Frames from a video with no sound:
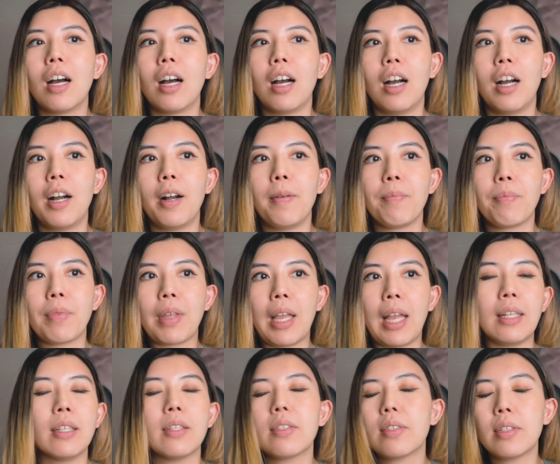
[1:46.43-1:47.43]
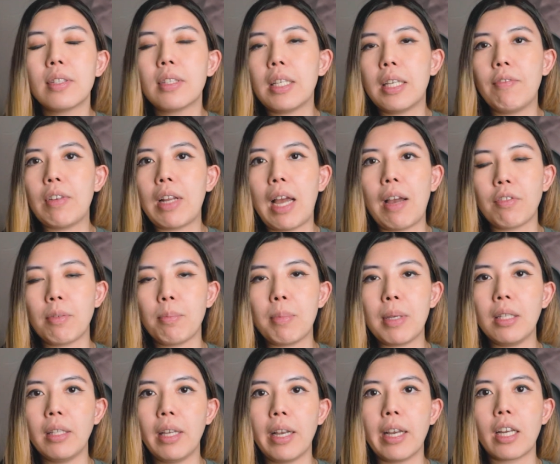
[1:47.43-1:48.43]
And it doesn't even have to
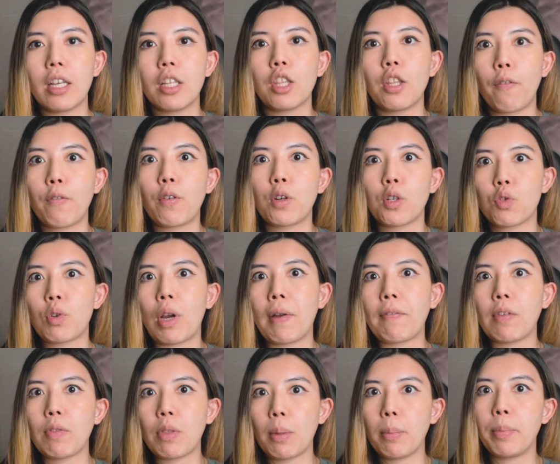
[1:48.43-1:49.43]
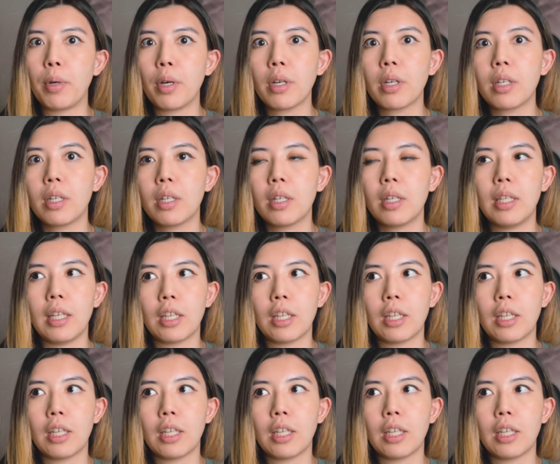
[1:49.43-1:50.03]
be like the first draft of the book.